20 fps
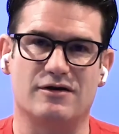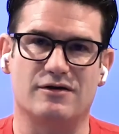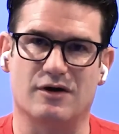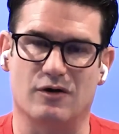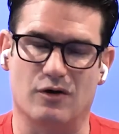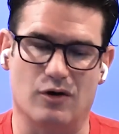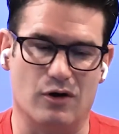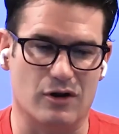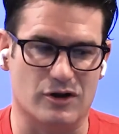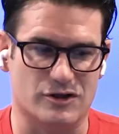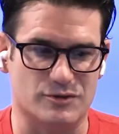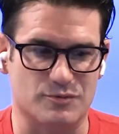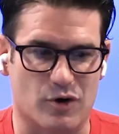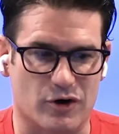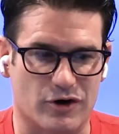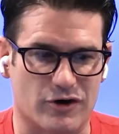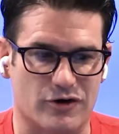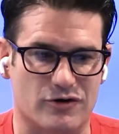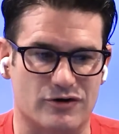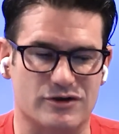All us
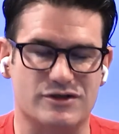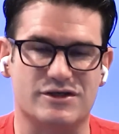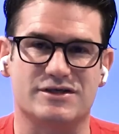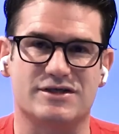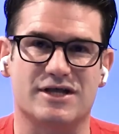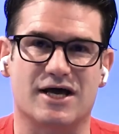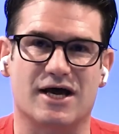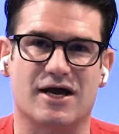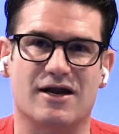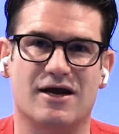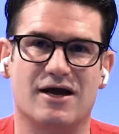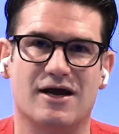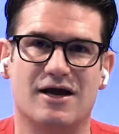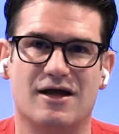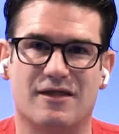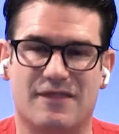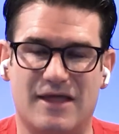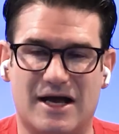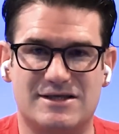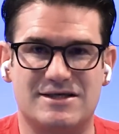marketers, is that
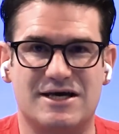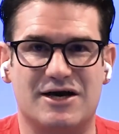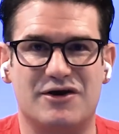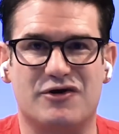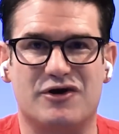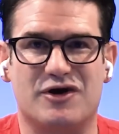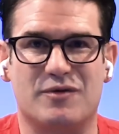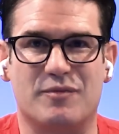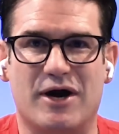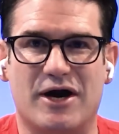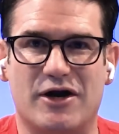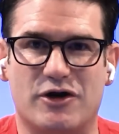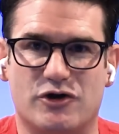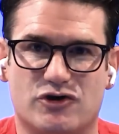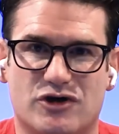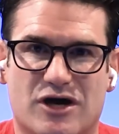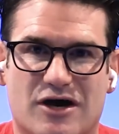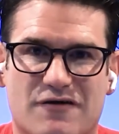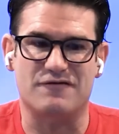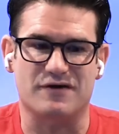that's how you're going to buy your
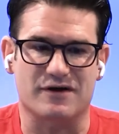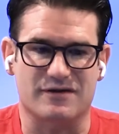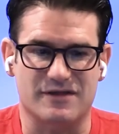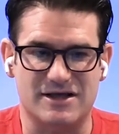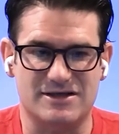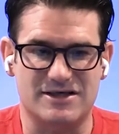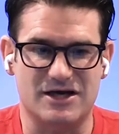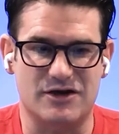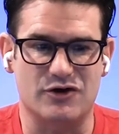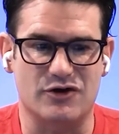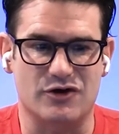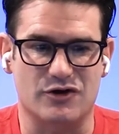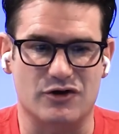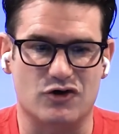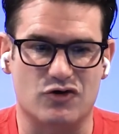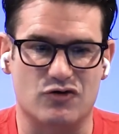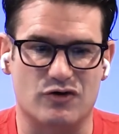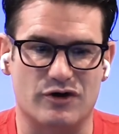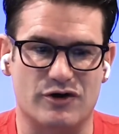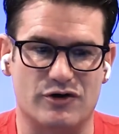traffic. That's how you're going
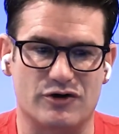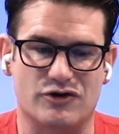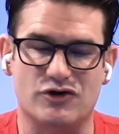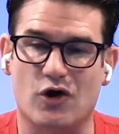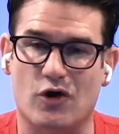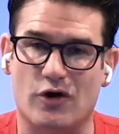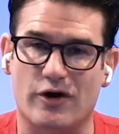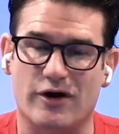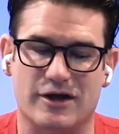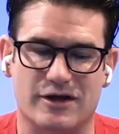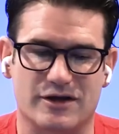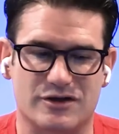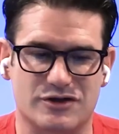to create your targeting.